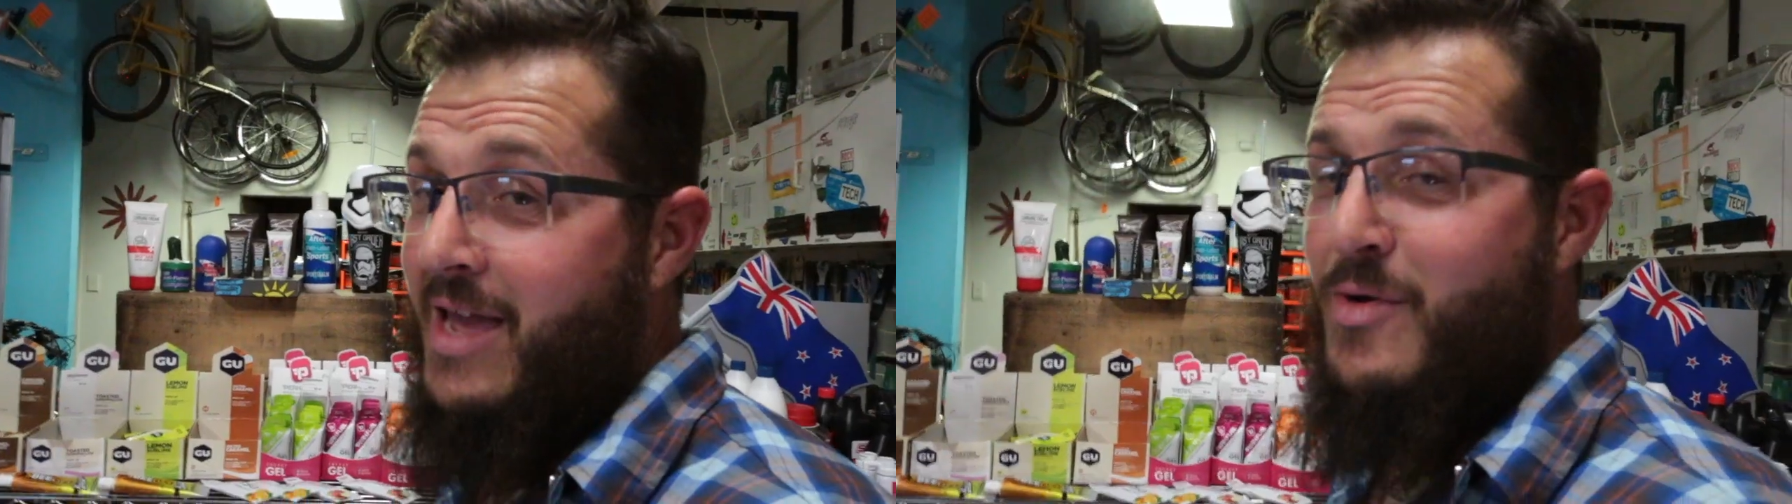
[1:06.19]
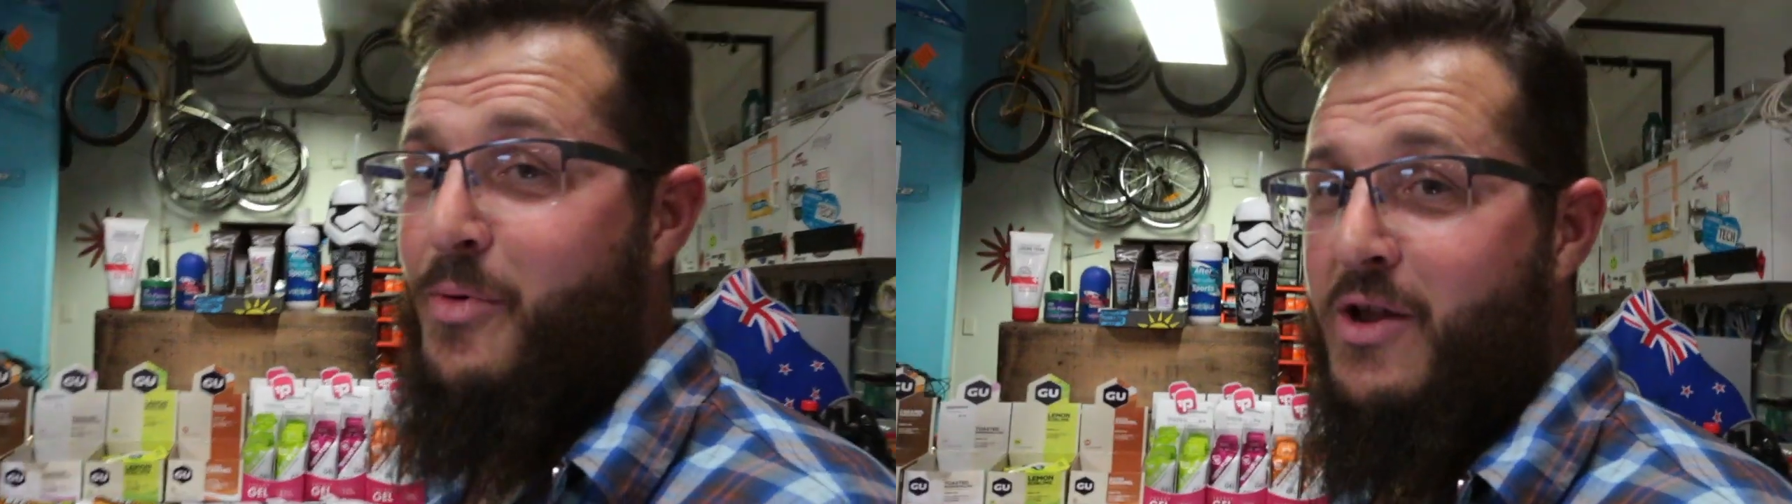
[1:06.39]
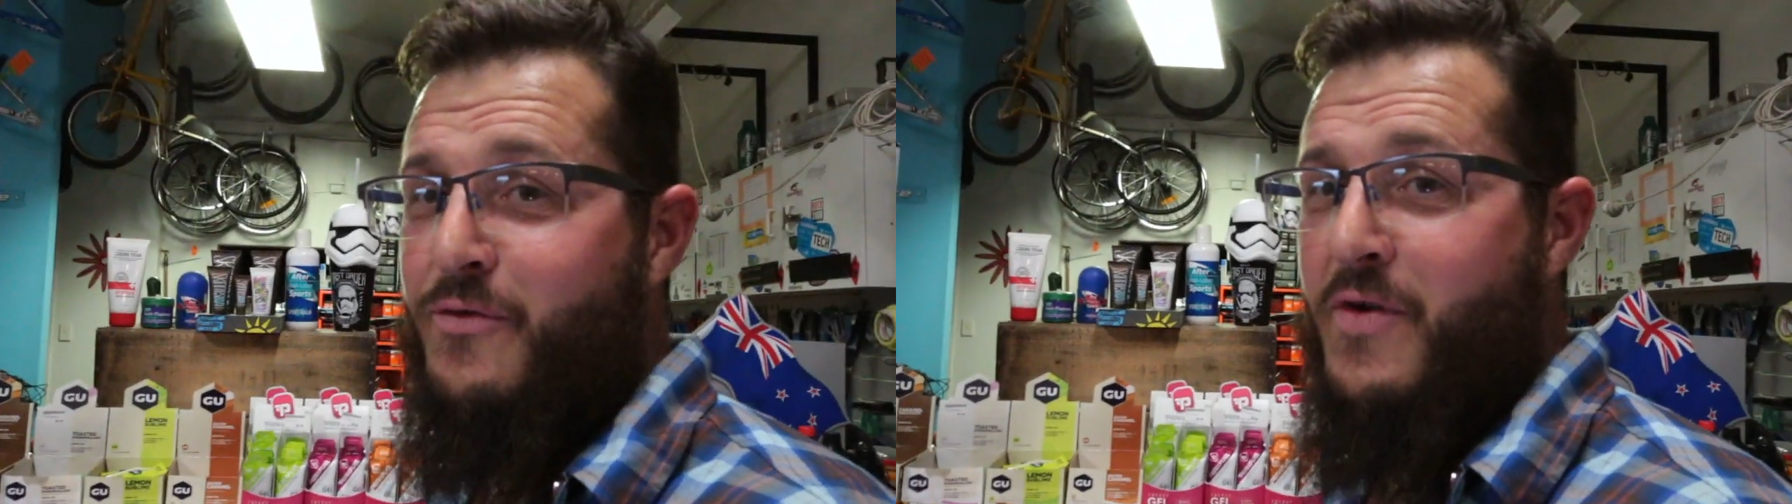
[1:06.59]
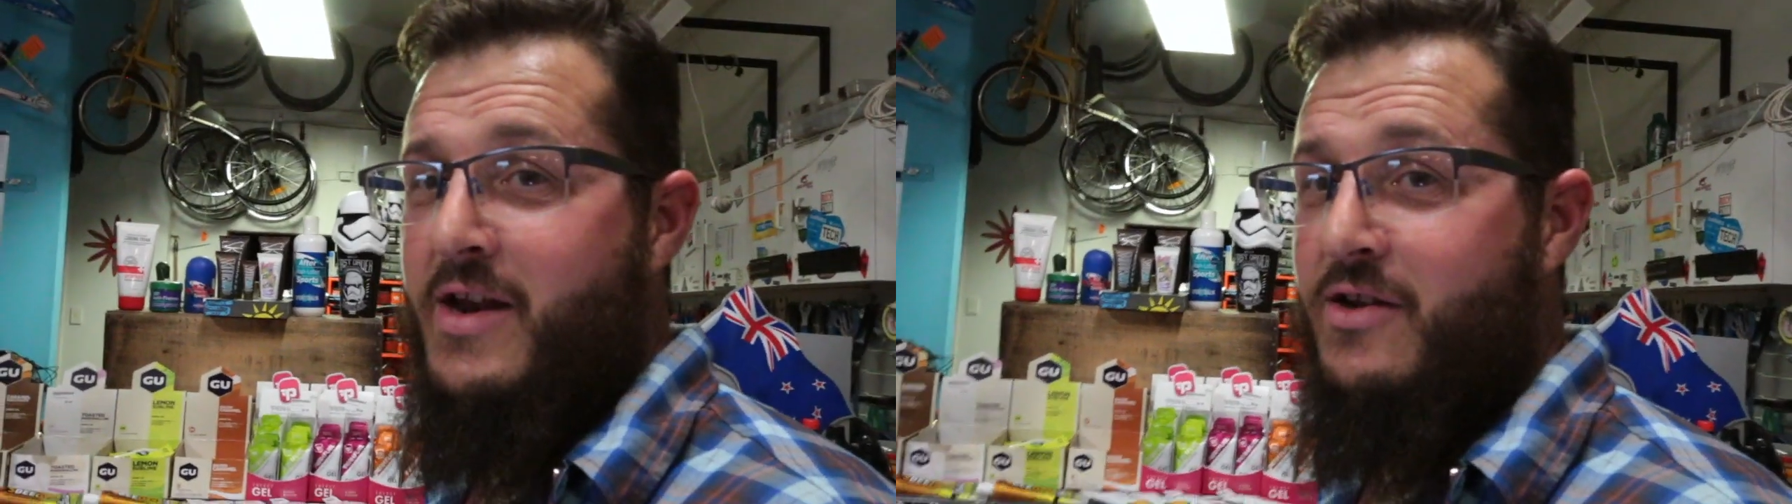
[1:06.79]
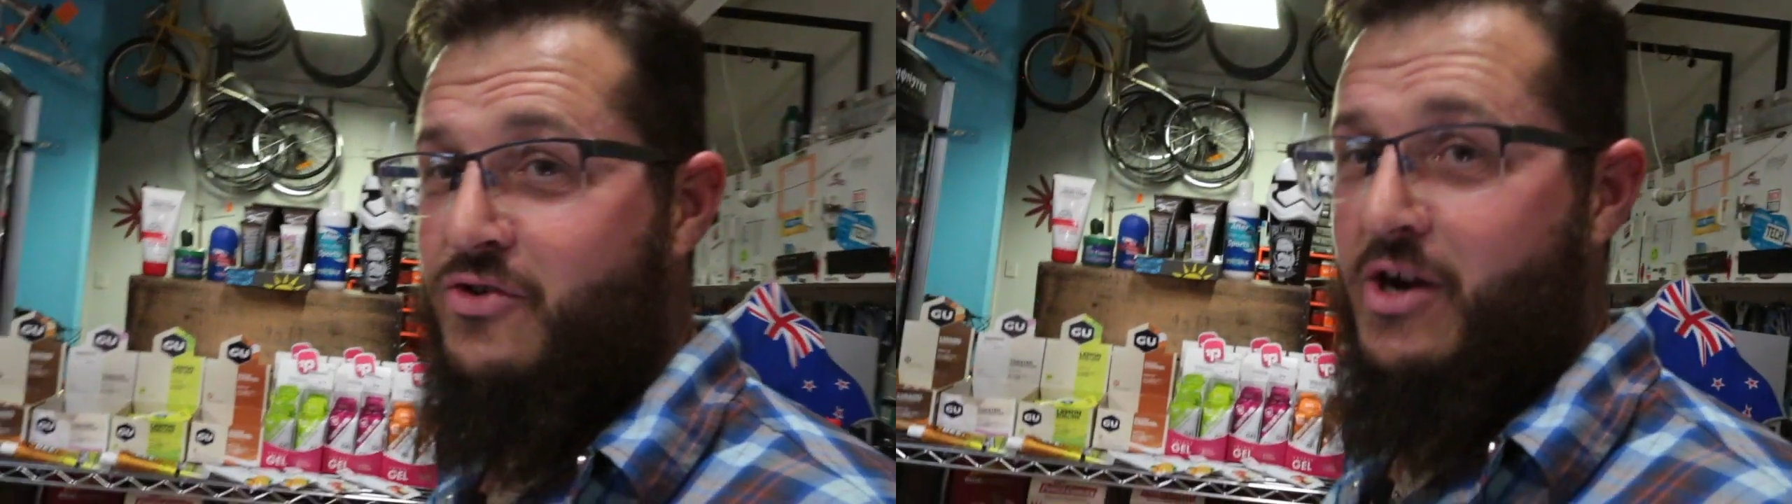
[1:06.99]
Keep your body
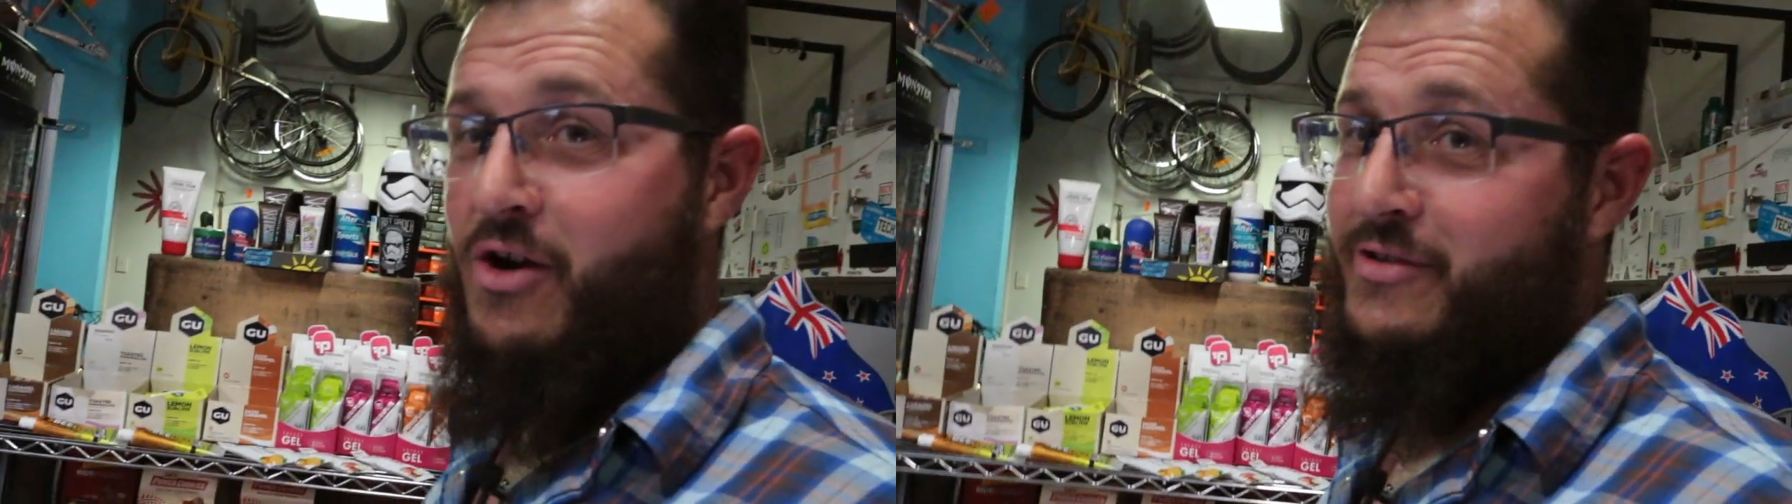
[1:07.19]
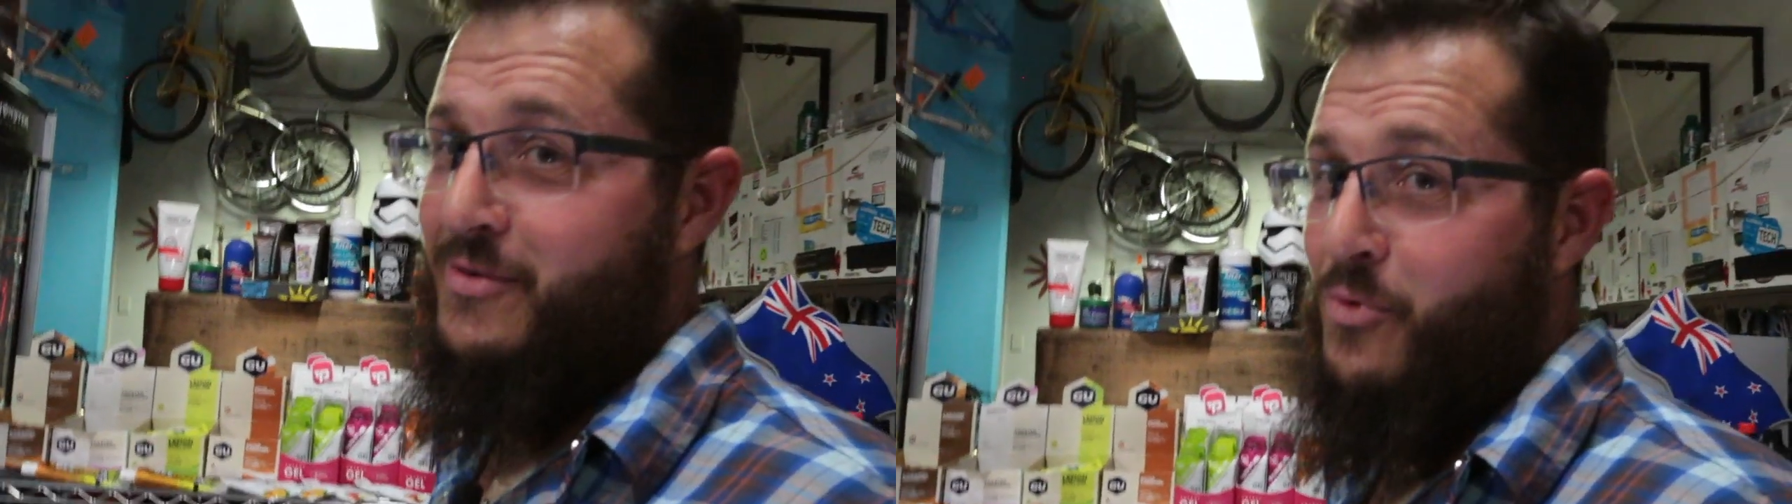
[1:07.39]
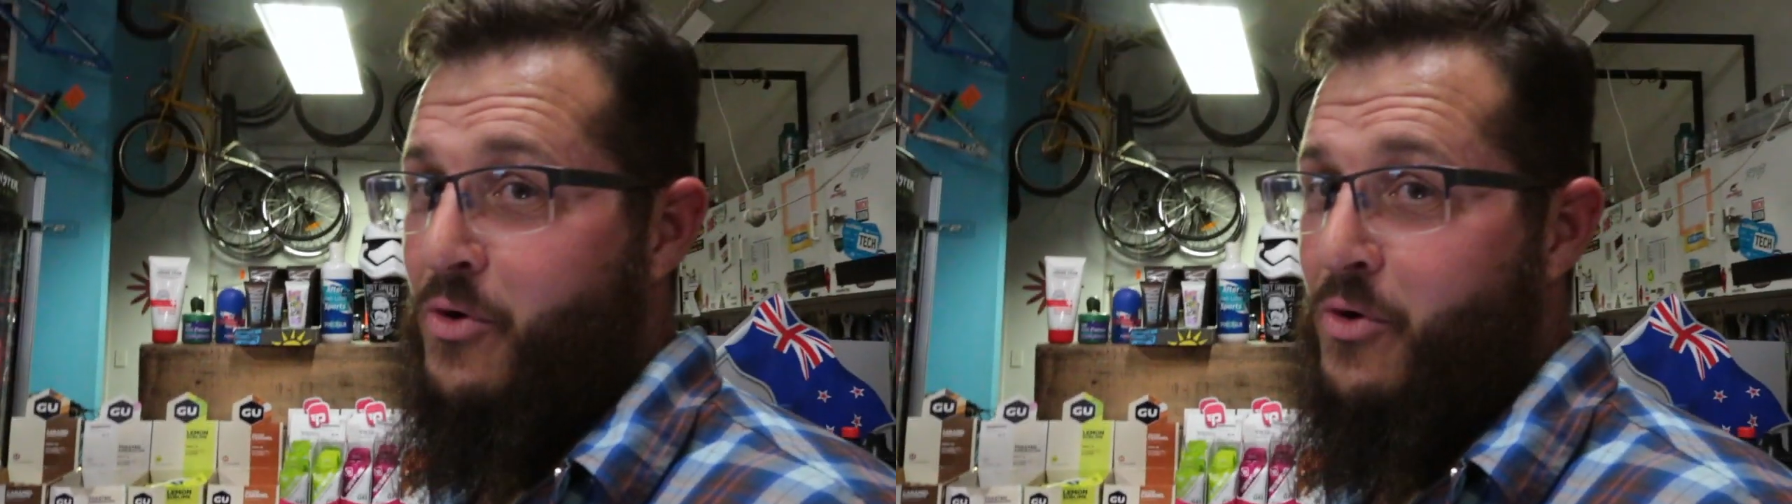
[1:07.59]
fed, drink lots